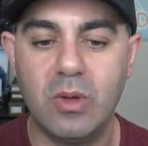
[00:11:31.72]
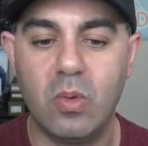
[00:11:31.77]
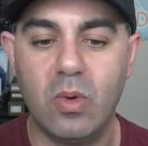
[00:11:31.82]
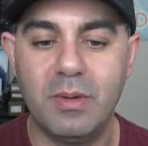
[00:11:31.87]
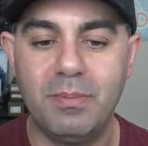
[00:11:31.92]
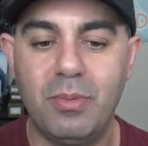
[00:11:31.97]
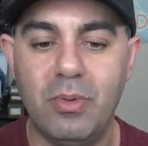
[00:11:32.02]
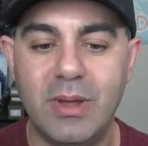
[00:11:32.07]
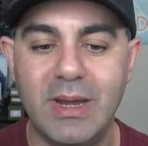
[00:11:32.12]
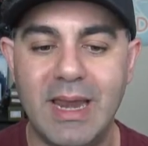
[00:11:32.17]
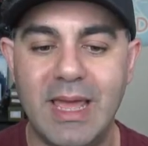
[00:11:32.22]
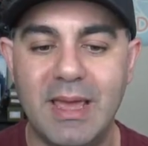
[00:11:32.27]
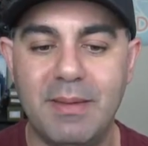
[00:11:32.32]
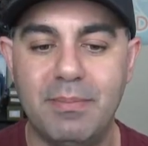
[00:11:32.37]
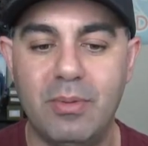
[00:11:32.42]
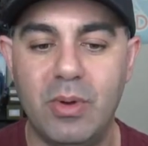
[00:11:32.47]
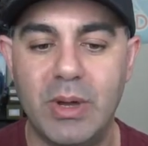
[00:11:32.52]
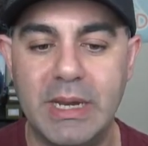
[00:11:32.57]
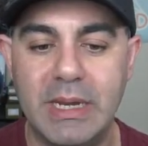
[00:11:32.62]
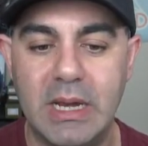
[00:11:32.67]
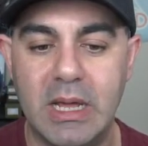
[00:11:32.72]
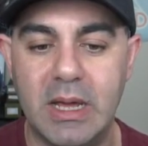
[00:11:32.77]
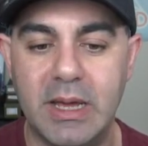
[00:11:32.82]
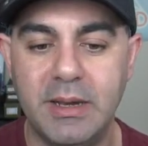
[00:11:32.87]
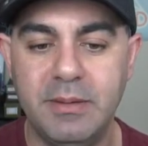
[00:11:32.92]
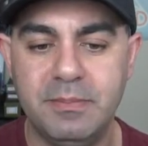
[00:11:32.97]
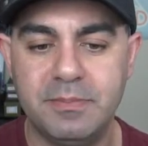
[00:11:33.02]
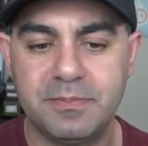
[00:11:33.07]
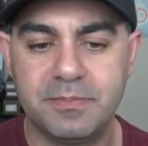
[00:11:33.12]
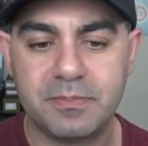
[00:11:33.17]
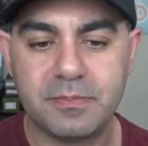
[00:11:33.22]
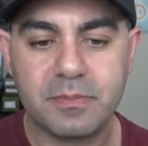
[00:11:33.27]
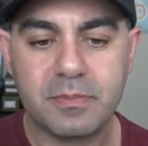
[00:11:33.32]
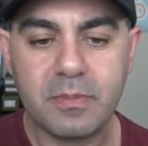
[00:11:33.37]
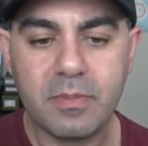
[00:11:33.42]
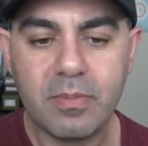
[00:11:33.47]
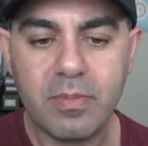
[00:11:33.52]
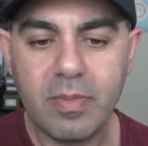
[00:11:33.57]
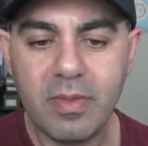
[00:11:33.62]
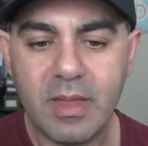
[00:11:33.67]
1.8.9.
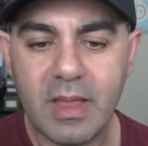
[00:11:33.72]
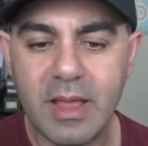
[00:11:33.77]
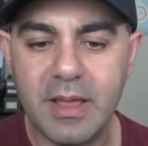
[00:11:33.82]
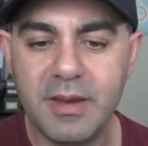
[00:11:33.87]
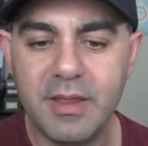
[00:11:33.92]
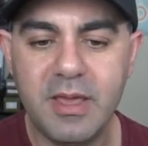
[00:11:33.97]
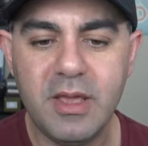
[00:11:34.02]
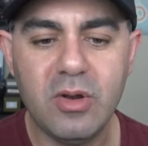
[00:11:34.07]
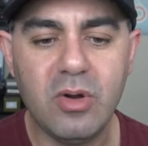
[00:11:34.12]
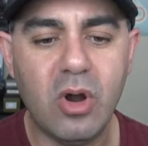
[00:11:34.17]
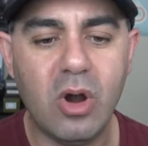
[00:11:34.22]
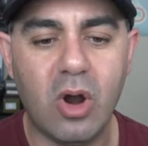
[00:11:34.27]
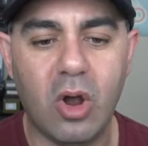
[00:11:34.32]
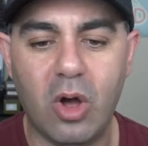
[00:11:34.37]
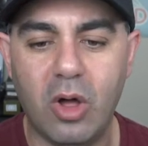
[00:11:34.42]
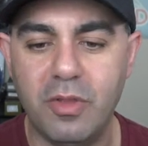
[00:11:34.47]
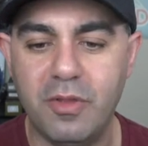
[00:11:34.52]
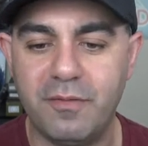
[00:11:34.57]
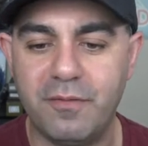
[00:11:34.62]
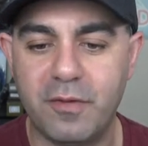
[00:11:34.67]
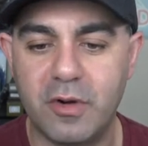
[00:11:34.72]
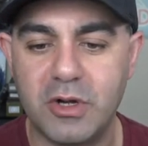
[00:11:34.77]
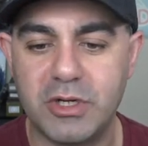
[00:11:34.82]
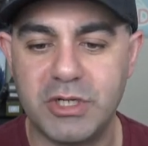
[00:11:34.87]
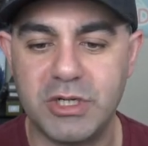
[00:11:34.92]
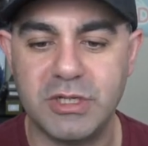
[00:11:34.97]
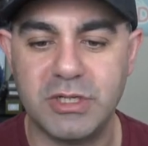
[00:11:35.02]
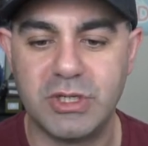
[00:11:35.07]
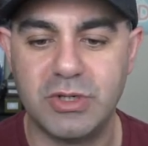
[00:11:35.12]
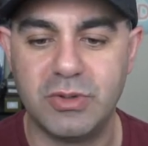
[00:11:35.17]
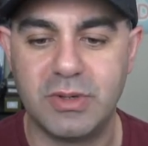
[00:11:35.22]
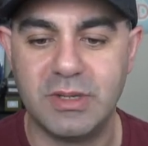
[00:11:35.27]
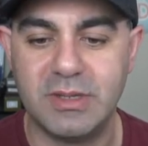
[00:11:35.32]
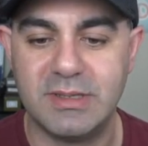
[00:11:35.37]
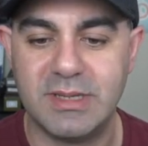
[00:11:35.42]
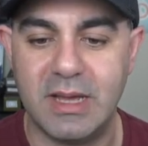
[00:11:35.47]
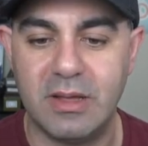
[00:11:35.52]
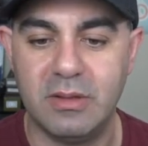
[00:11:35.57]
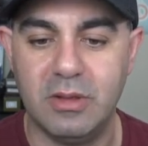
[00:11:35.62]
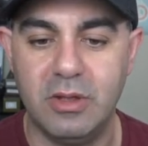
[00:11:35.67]
And here are all the versions you can
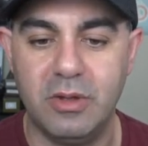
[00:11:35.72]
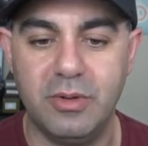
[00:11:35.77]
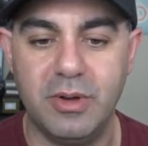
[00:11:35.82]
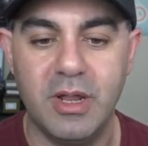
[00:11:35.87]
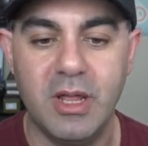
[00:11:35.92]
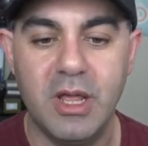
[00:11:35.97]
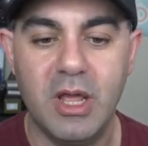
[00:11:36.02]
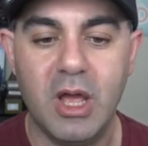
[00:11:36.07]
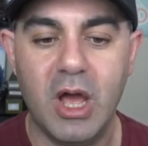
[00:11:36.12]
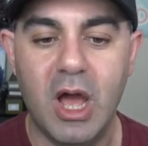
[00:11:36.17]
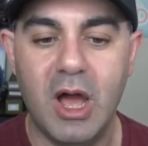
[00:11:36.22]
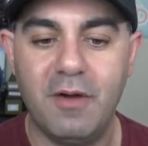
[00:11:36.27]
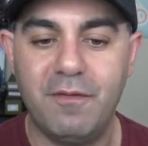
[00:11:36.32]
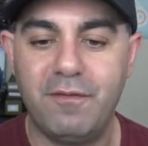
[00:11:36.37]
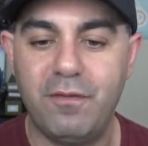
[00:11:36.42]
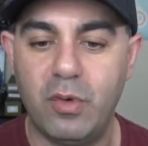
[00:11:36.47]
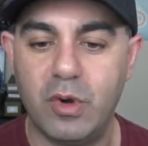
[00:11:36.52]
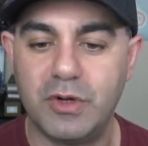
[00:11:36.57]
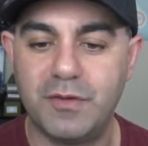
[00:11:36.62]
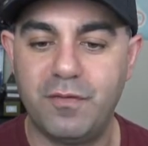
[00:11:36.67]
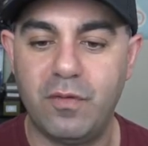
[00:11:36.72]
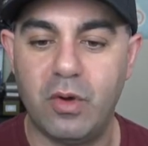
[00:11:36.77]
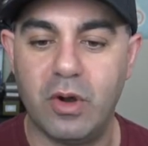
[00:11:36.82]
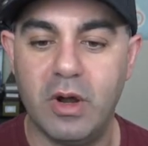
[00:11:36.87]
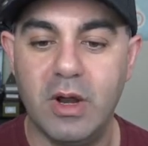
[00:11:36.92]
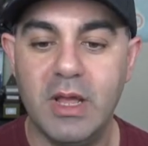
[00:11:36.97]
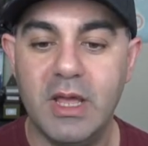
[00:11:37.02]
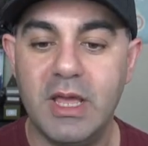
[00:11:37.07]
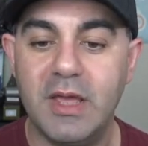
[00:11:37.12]
download Forge for.